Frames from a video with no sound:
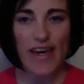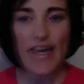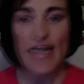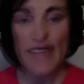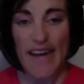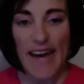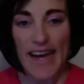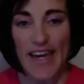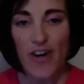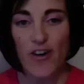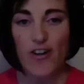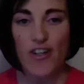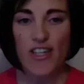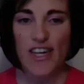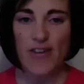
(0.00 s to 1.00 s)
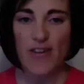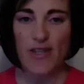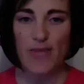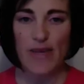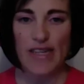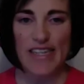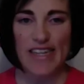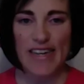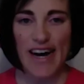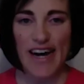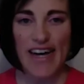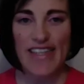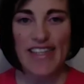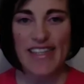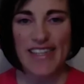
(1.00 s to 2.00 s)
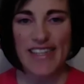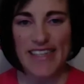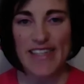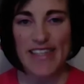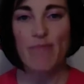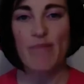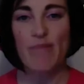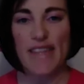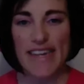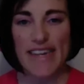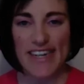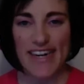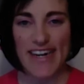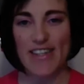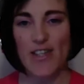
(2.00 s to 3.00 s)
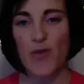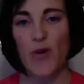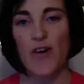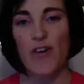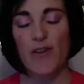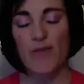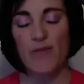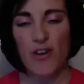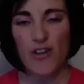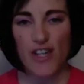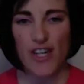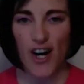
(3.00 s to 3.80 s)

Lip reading: Today on JOSPT Asks, it's a pleasure to welcome Dr.